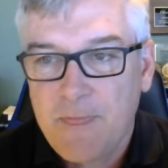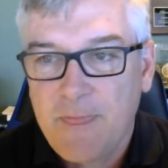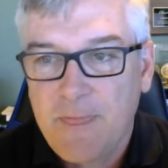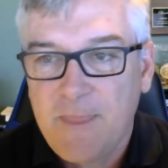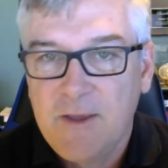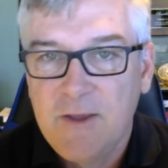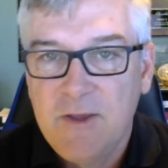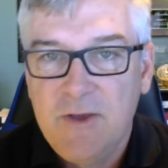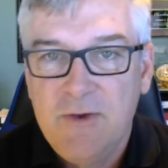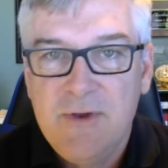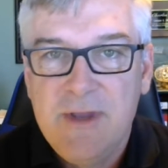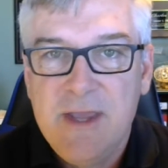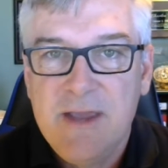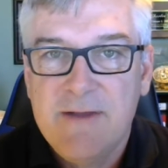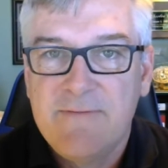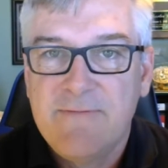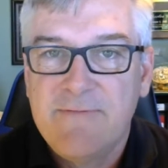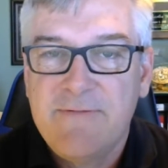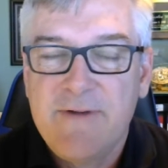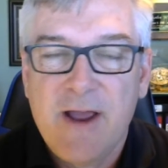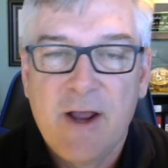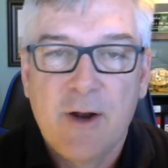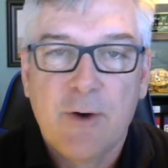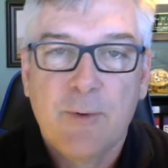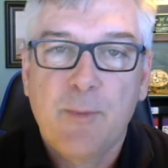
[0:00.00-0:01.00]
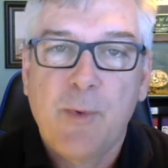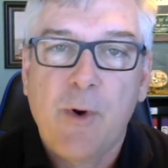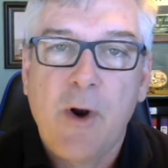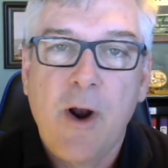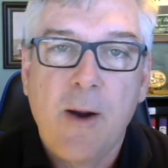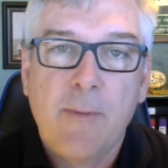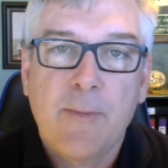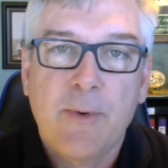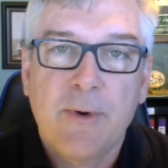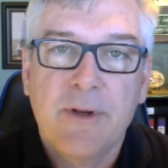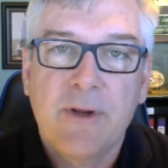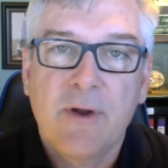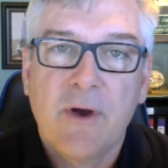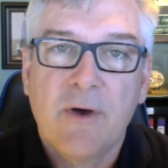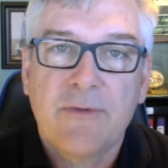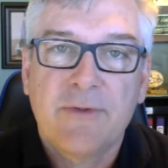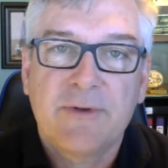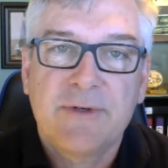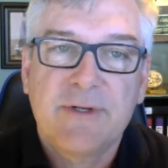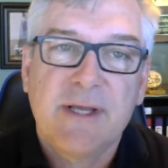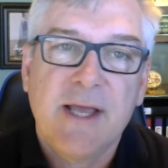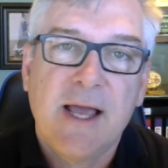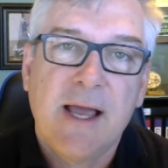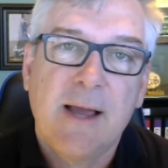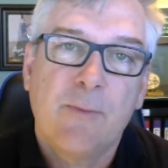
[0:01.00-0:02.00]
You get found property all the
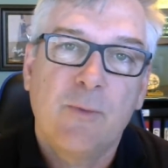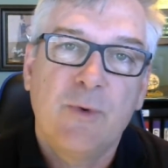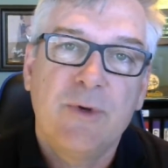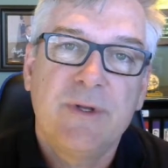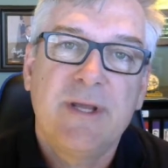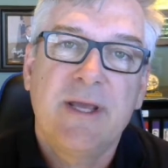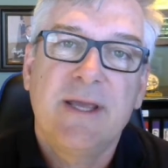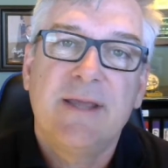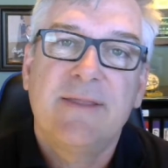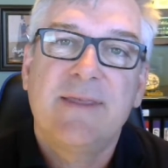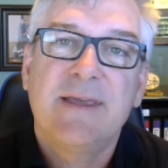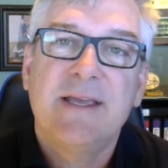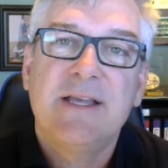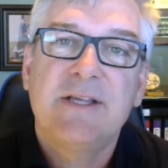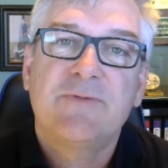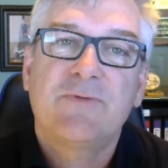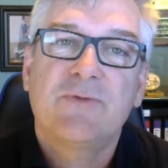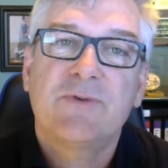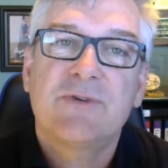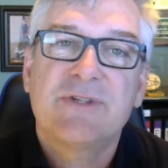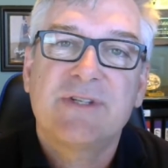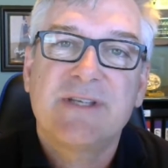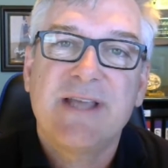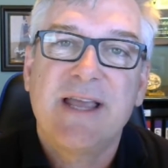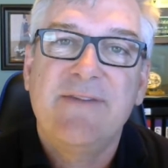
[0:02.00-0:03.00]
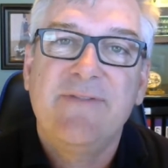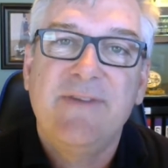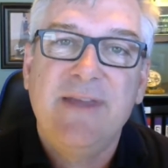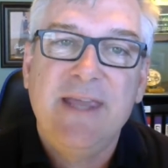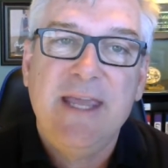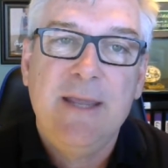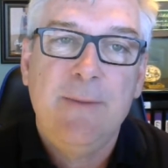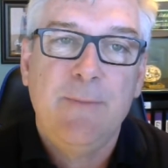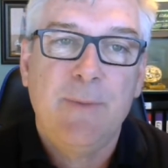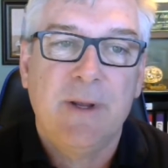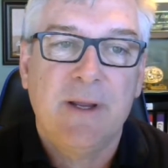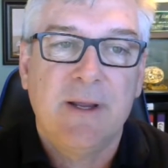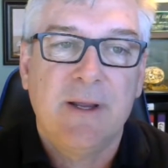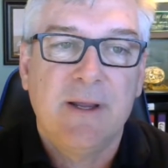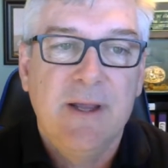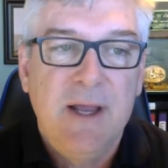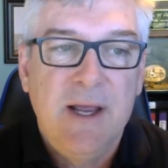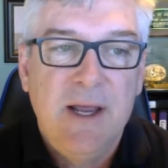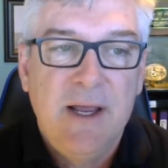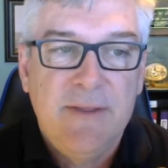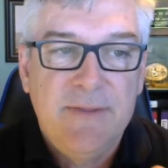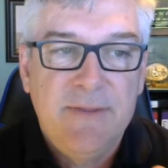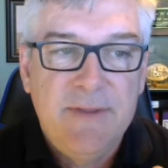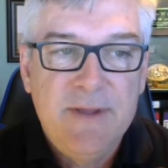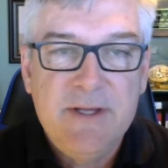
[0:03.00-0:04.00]
time. We take things for safekeeping.
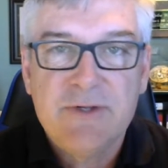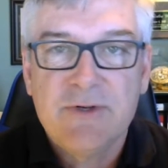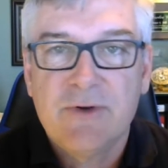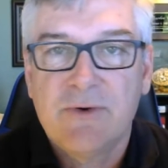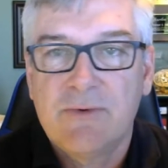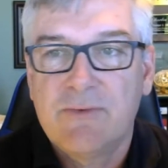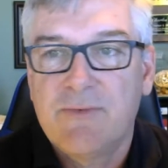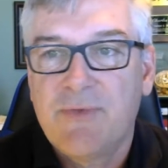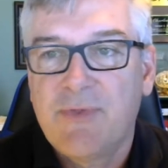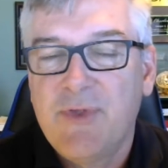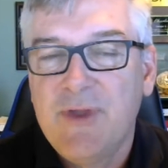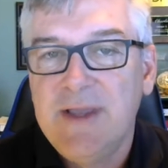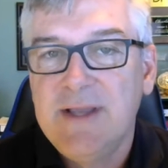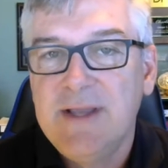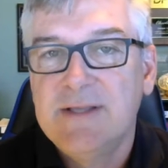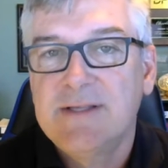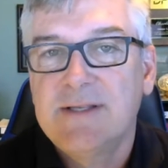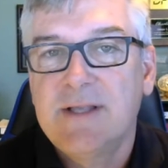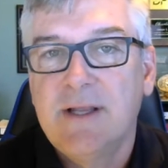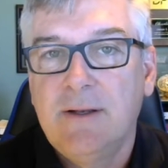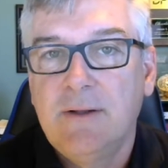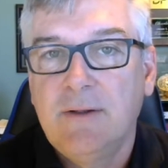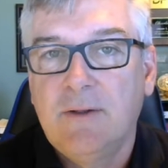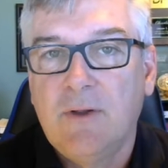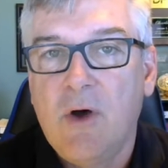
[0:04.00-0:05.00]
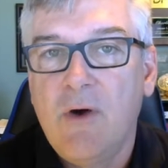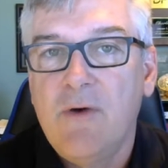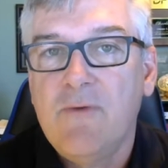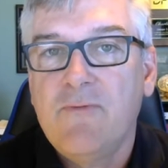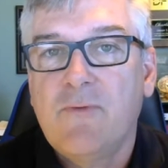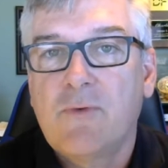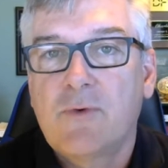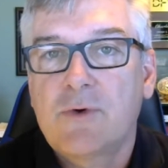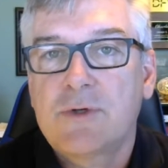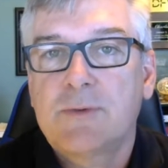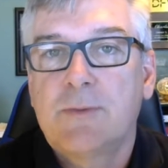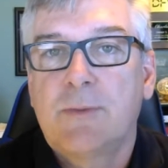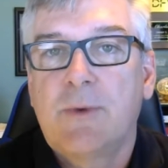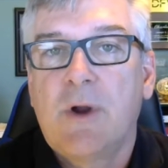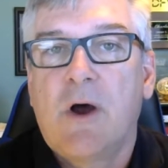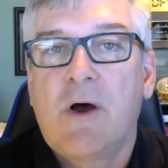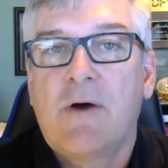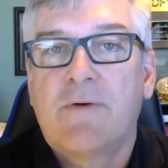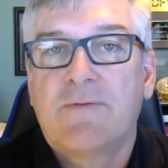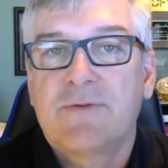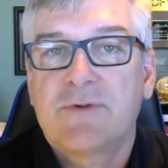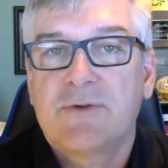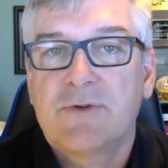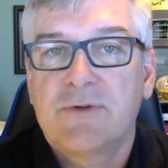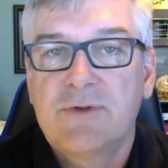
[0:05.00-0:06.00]
These are things that law enforcement
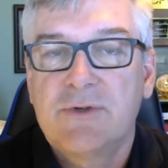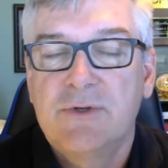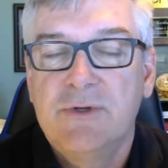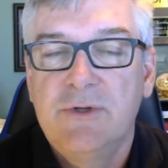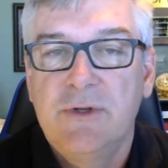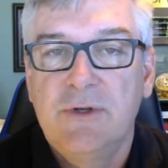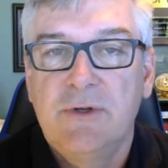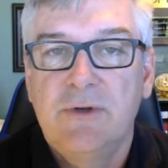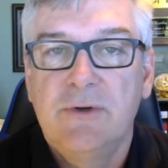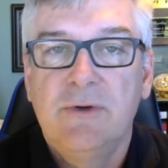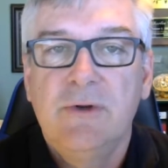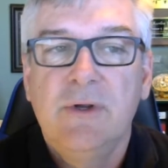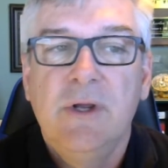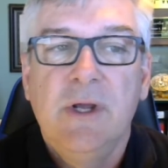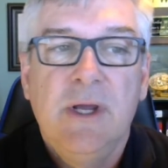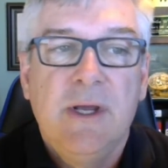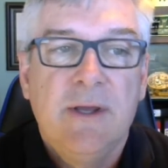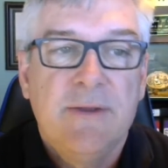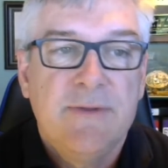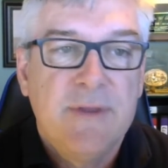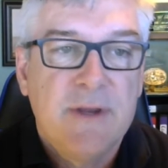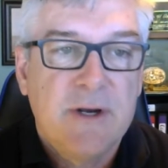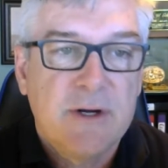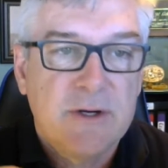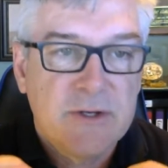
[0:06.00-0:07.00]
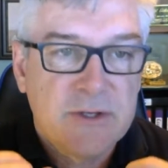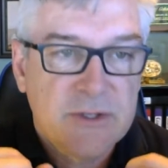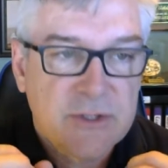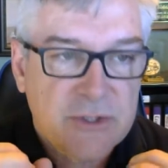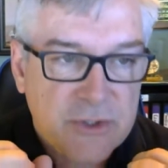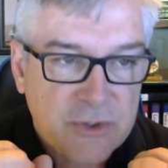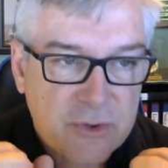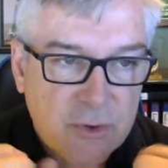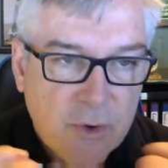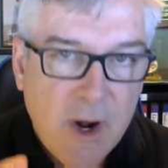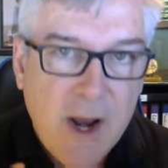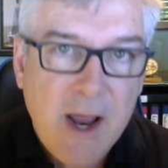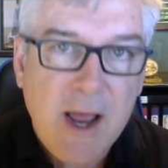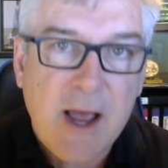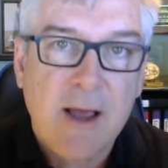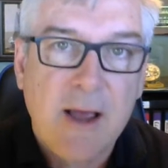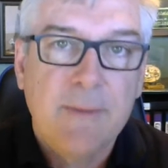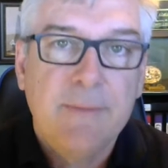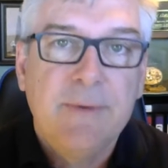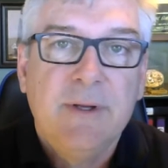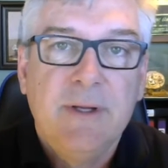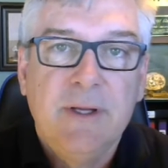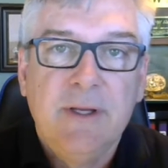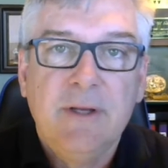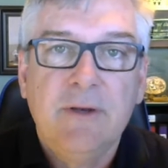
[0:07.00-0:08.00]
officers do that are
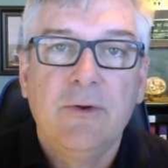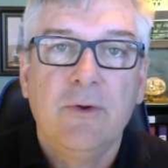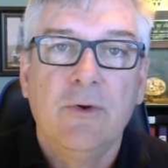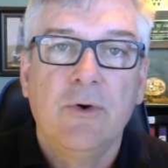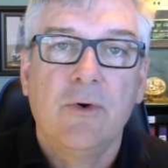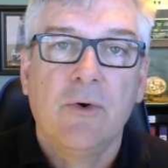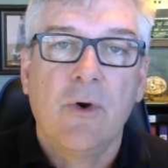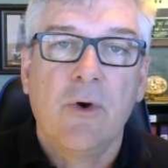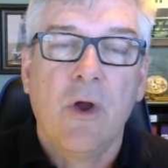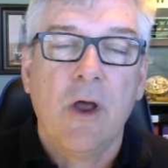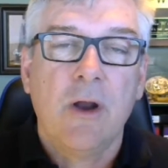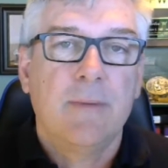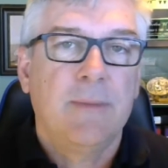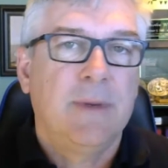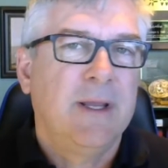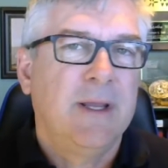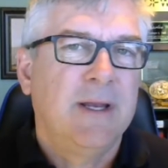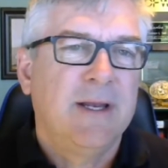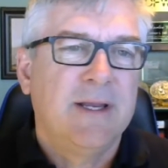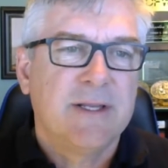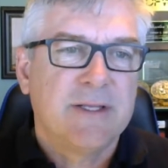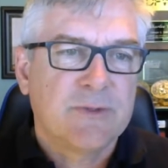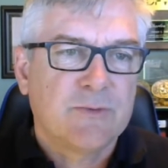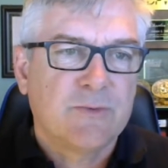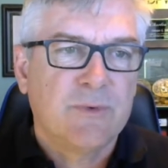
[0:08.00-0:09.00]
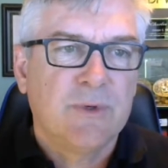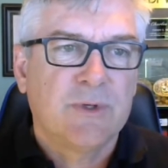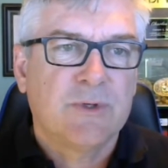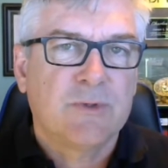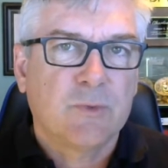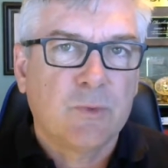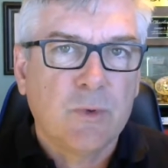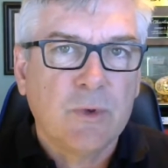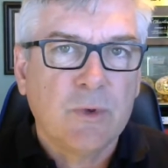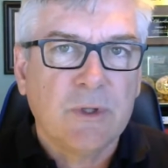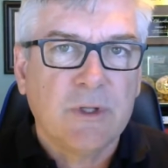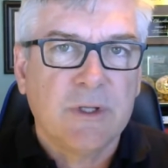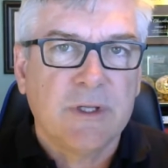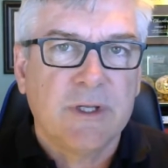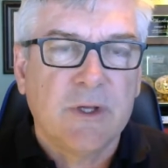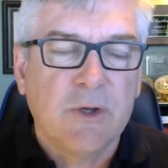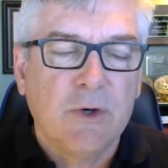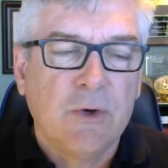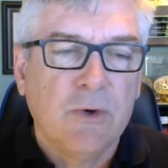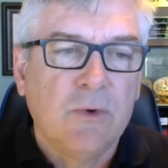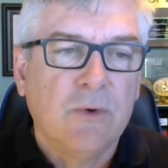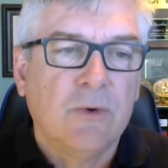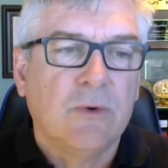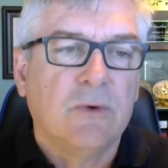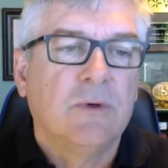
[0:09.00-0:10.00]
described in Deuteronomy, and it's really
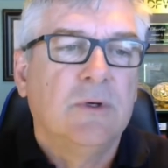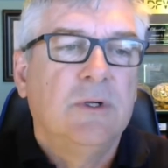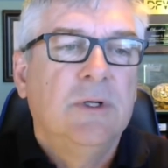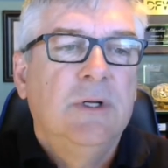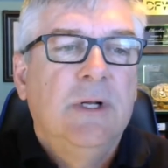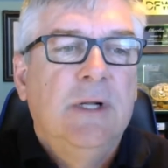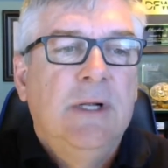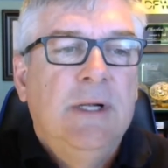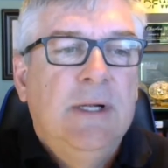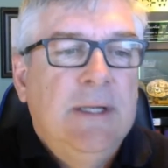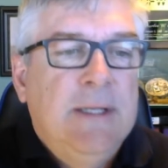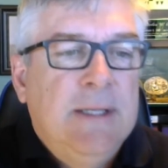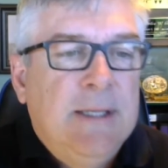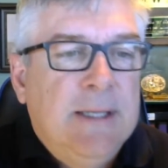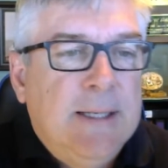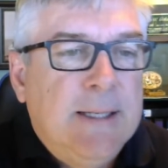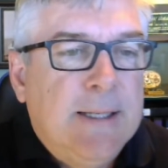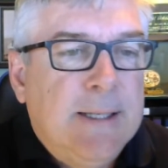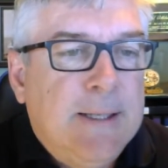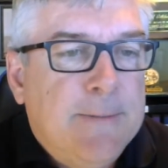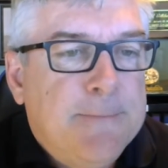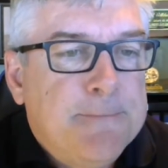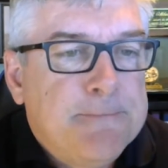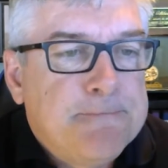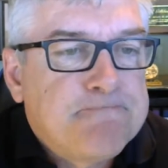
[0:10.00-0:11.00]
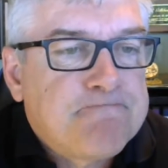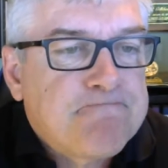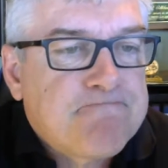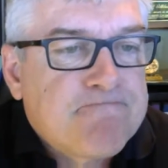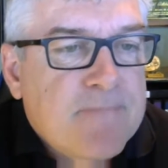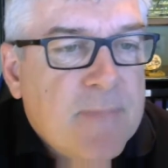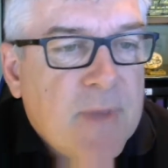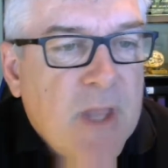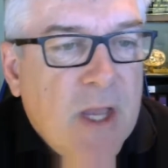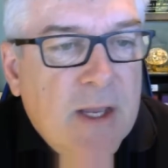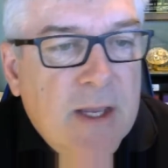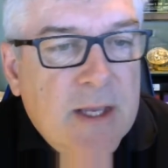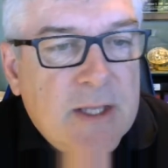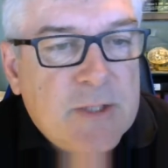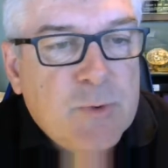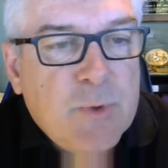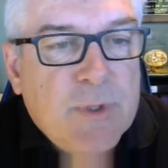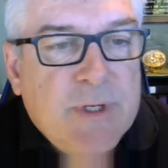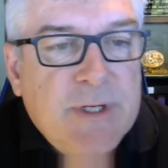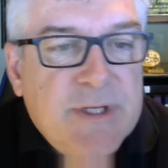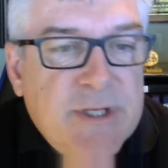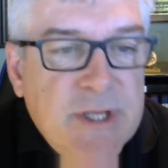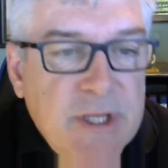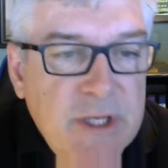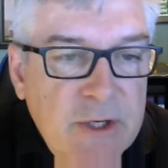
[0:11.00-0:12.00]
cool. As we
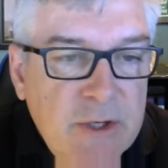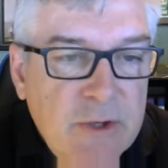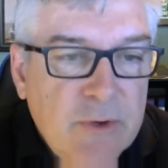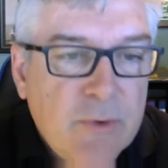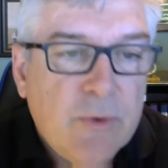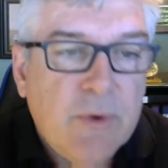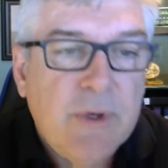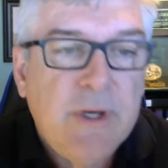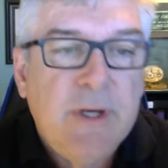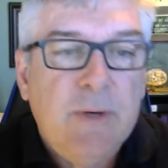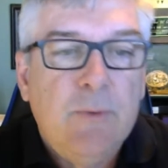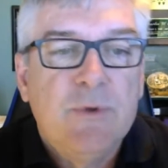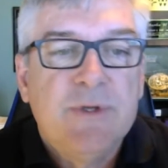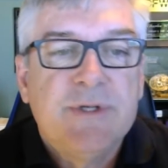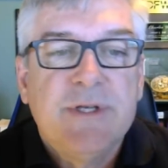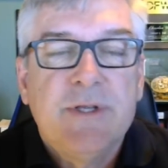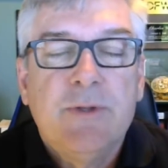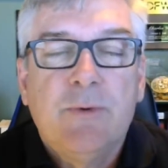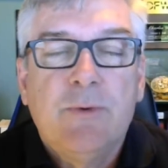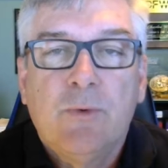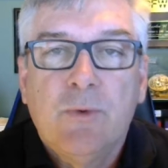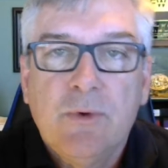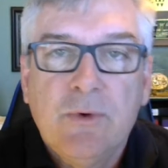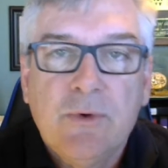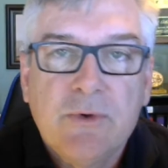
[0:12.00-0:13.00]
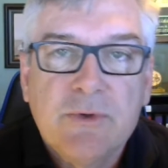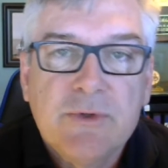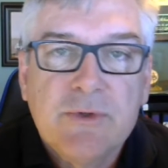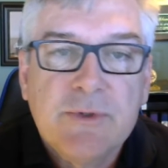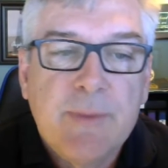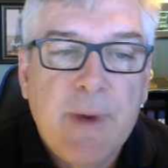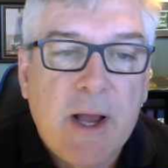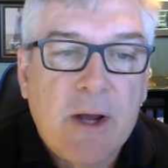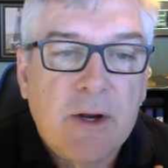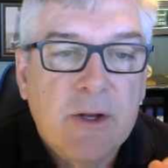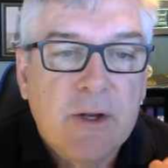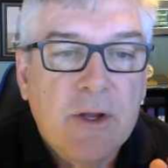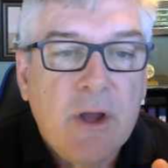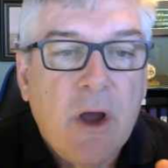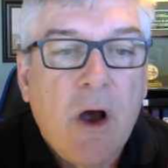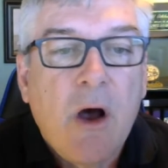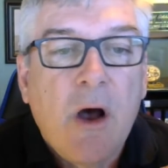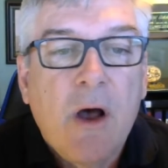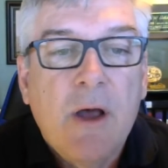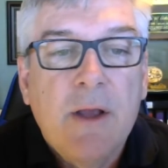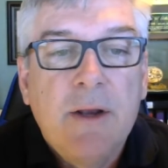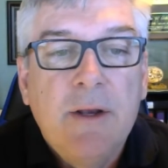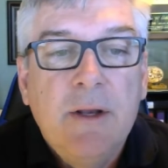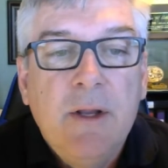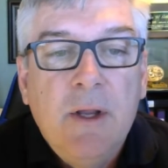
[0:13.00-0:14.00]
continue to read, we see the rules about
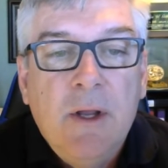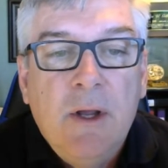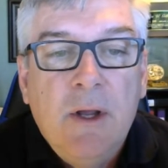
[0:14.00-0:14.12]
God